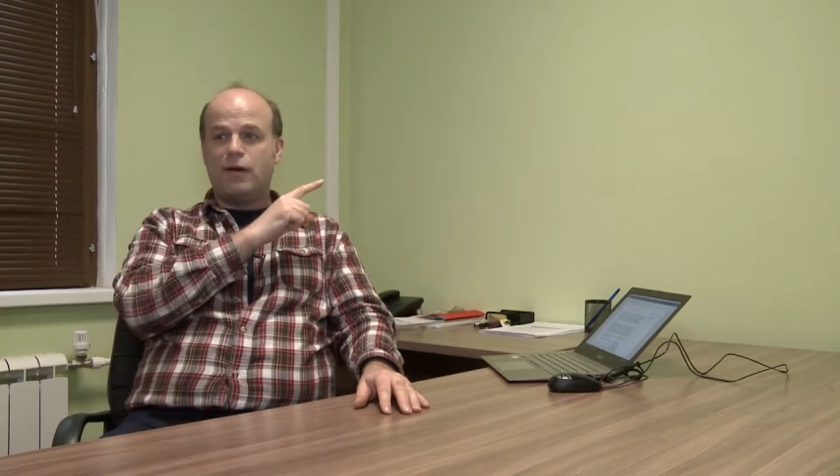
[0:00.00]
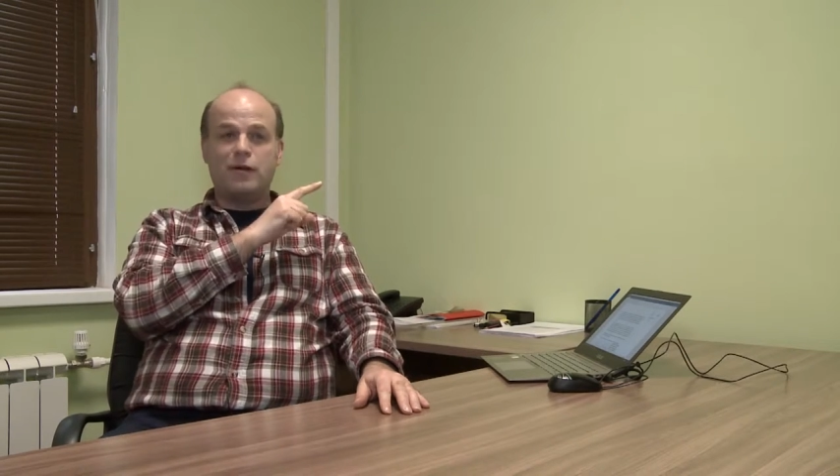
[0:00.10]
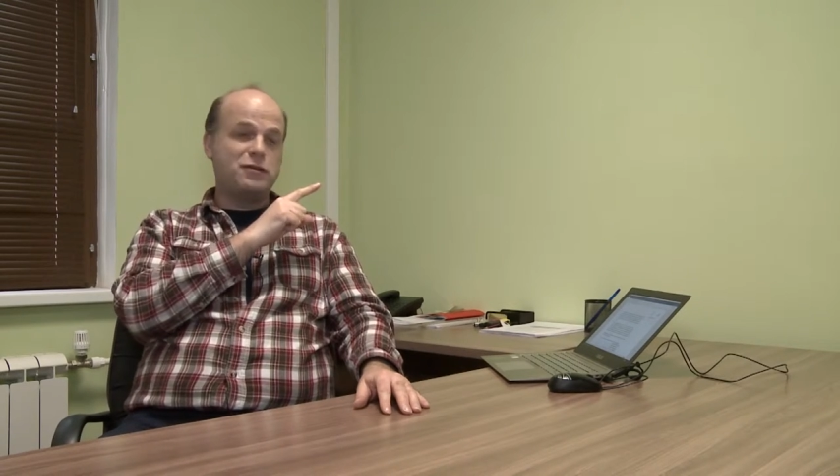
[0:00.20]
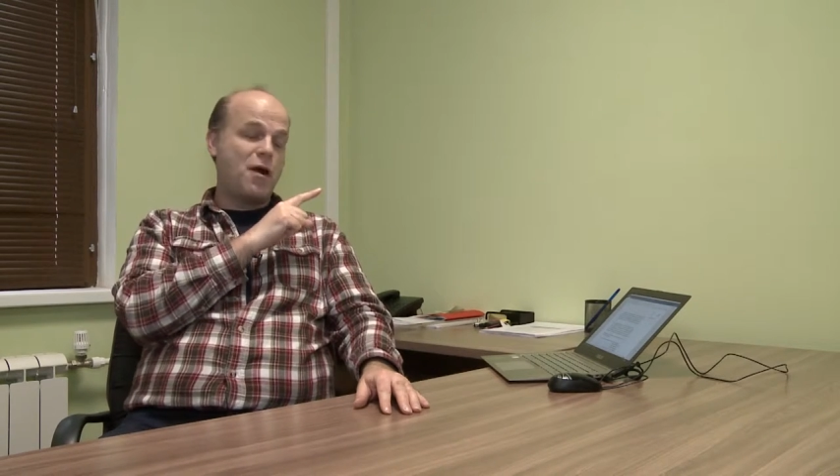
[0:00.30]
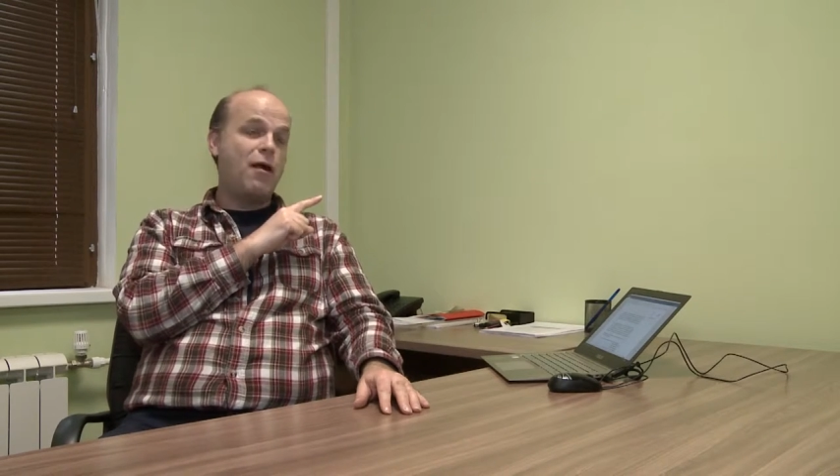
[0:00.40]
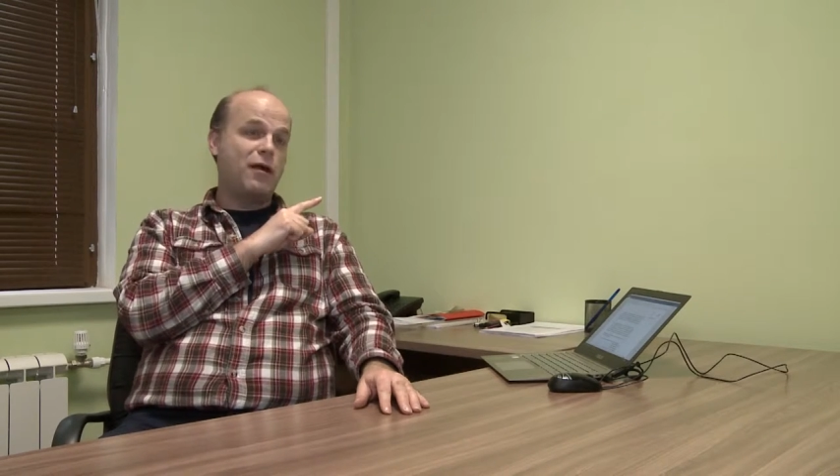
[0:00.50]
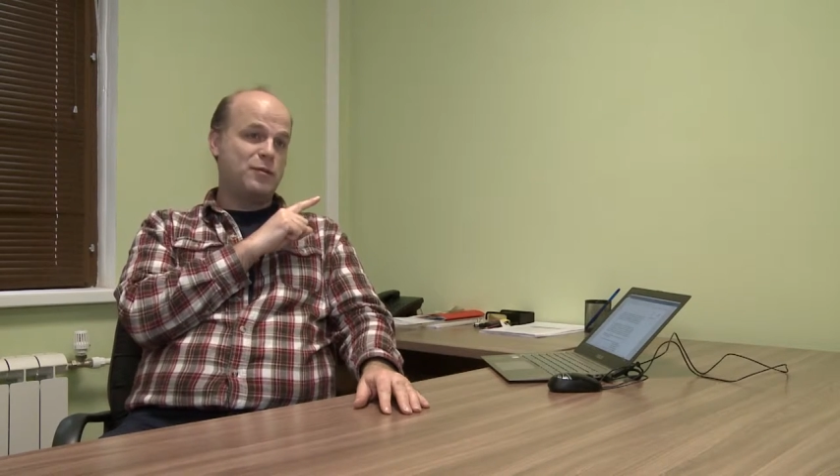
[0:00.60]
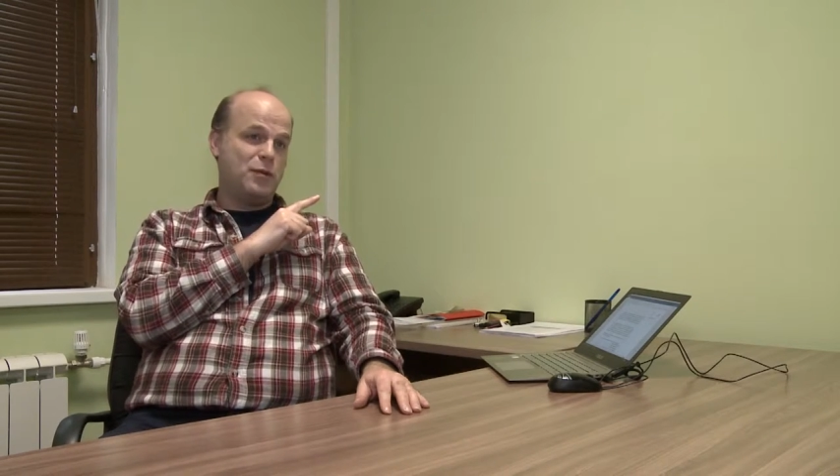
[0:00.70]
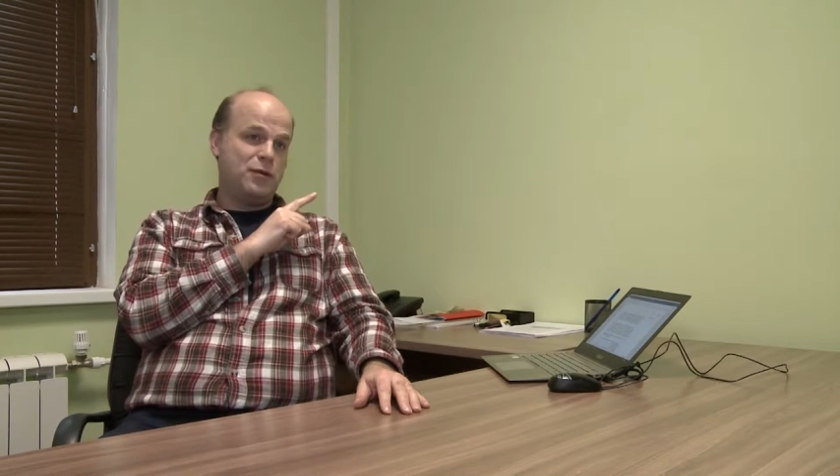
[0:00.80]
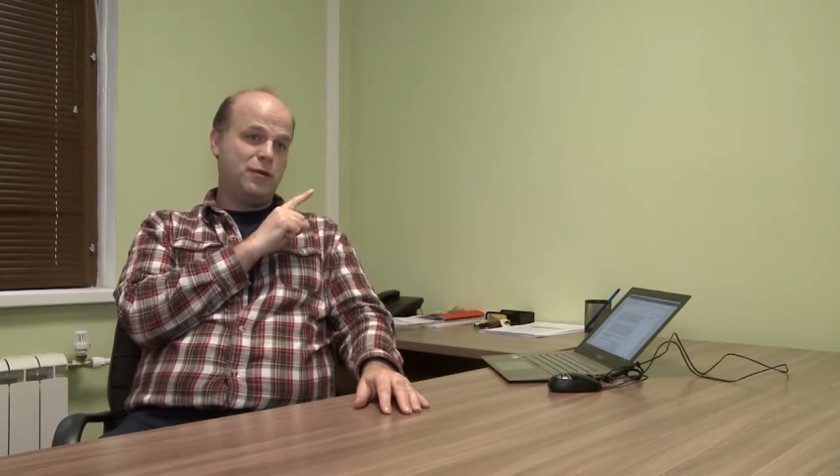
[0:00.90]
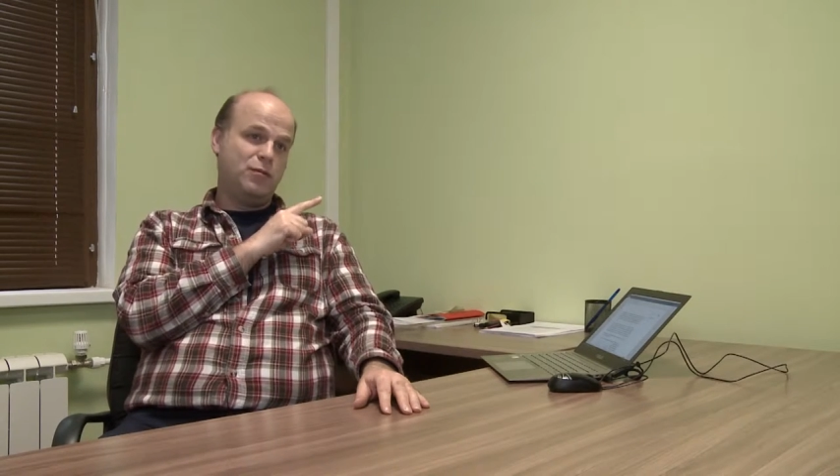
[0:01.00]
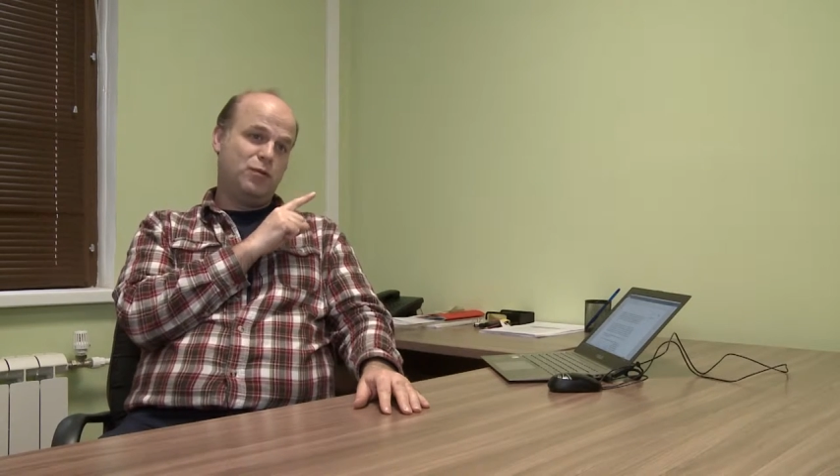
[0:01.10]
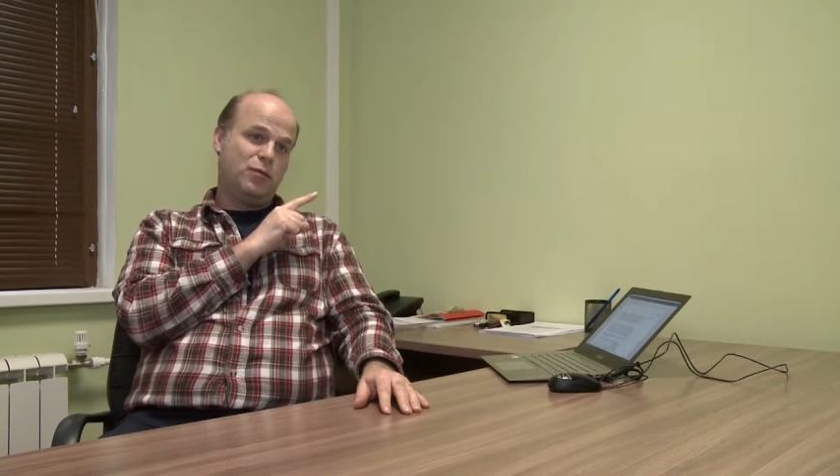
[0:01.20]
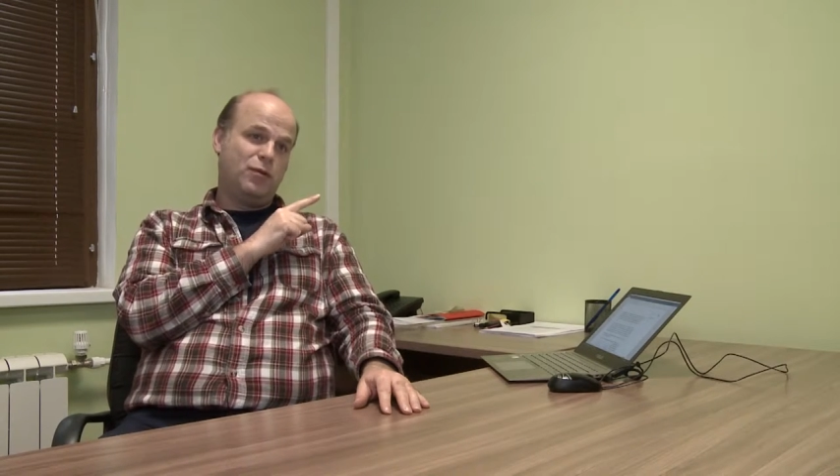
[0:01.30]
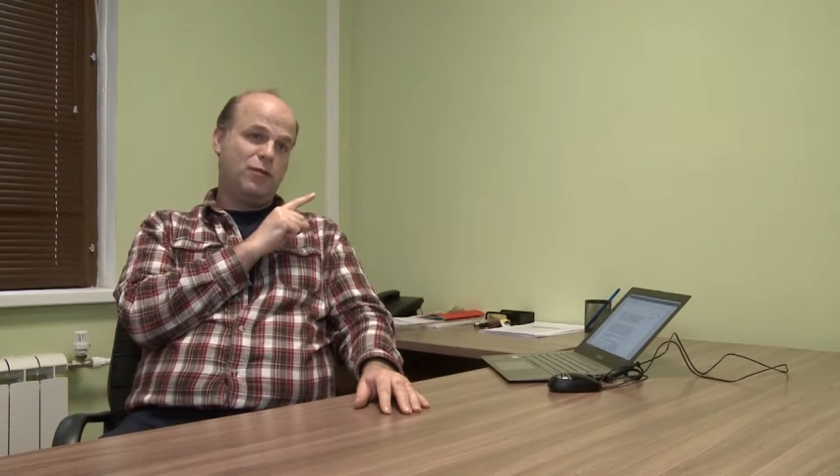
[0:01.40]
a star exploded
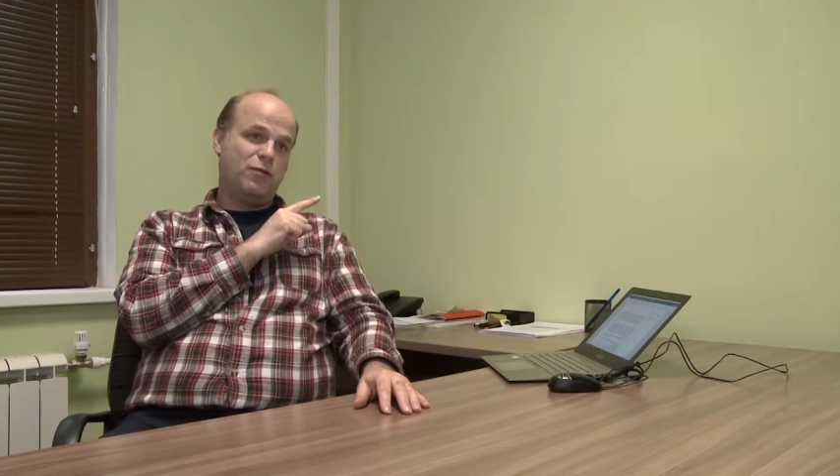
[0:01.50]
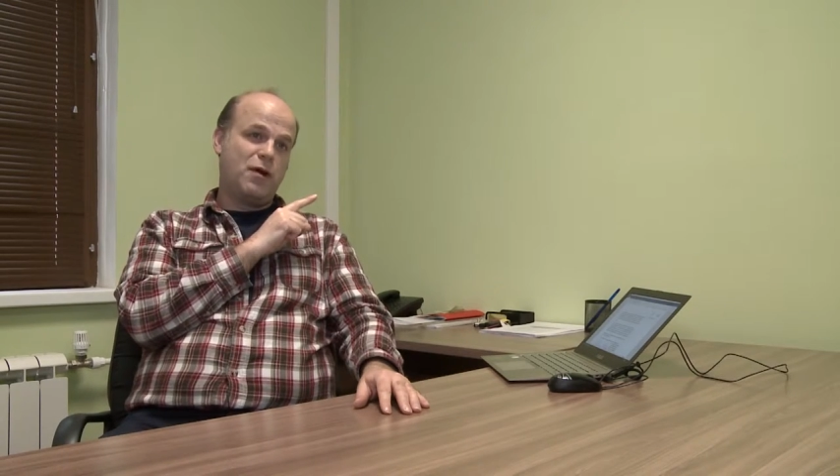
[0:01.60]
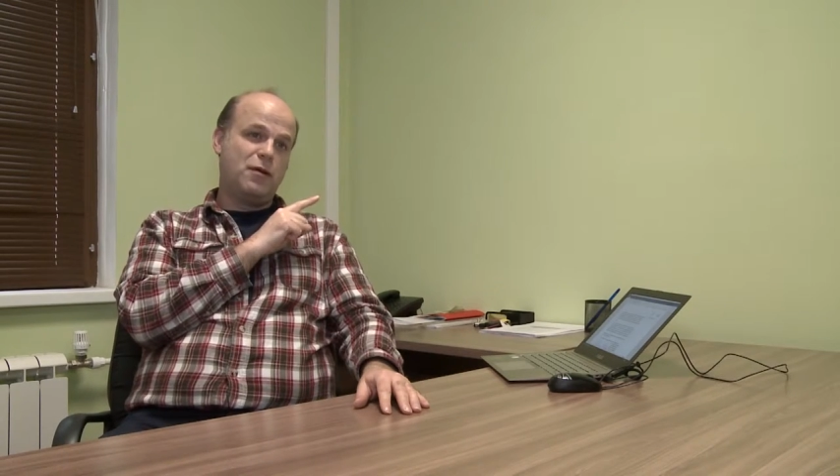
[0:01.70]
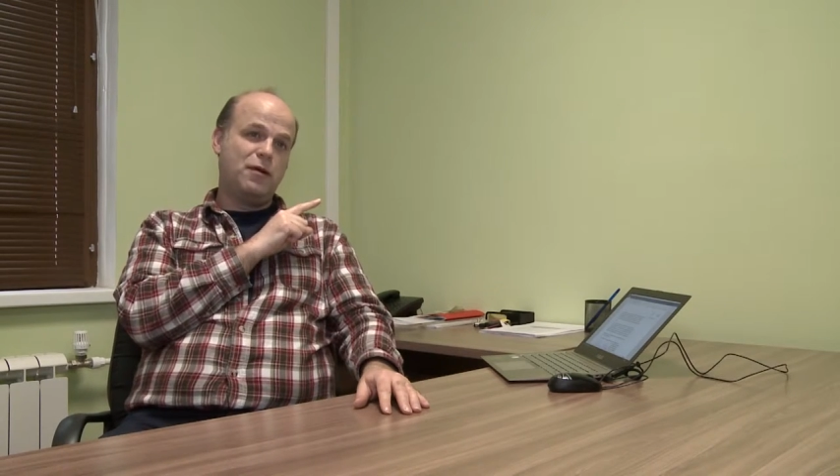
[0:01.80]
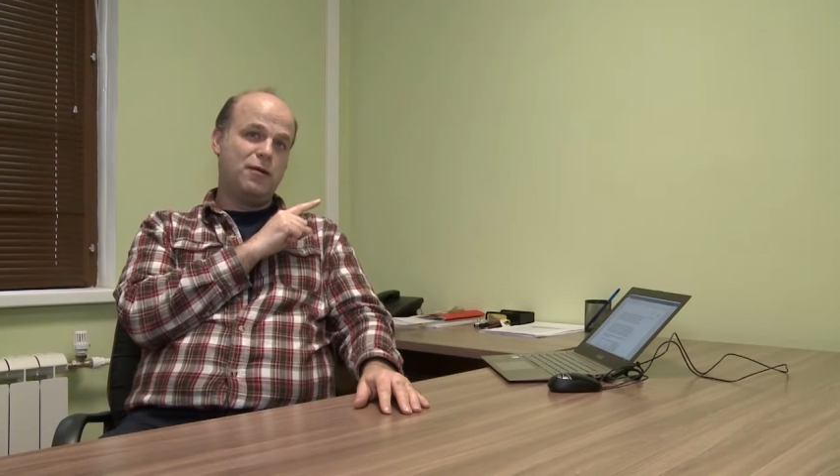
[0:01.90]
fairly